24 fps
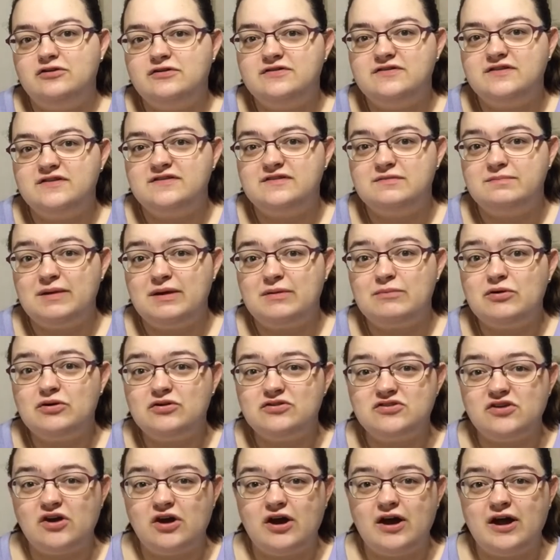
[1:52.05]
so it's a bit more
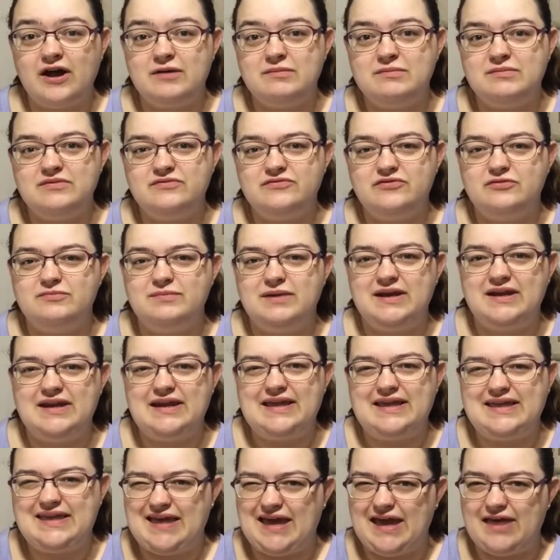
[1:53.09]
time for me to
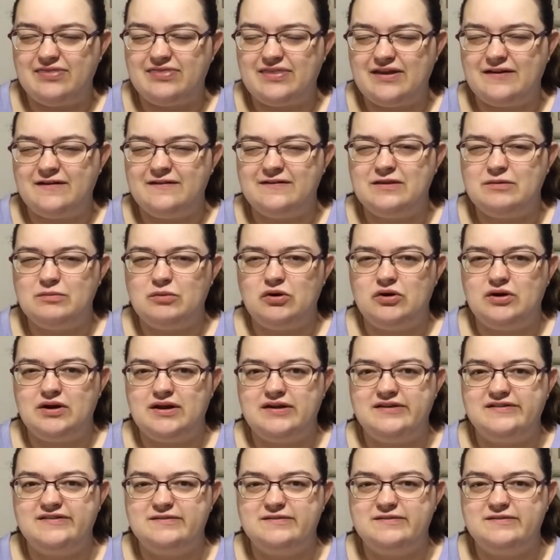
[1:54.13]
get there in the mornings,